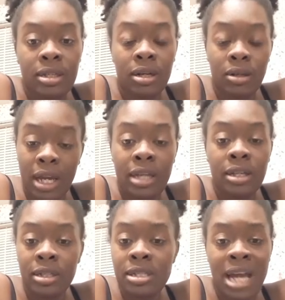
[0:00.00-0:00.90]
Okay,
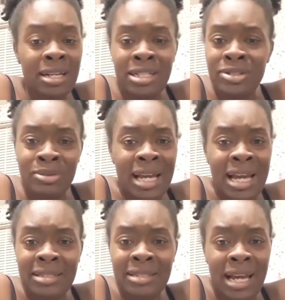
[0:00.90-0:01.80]
knock these two
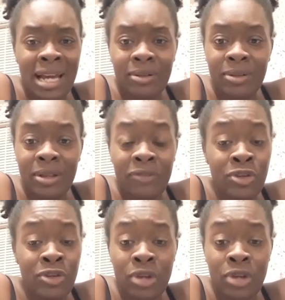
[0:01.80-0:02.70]
classes out. If you can
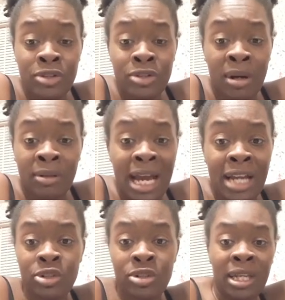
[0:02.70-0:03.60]
try to do them online, do them
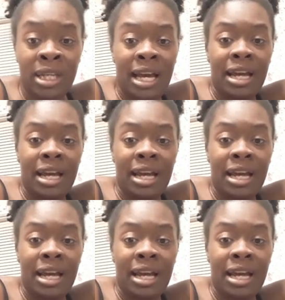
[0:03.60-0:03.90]
online.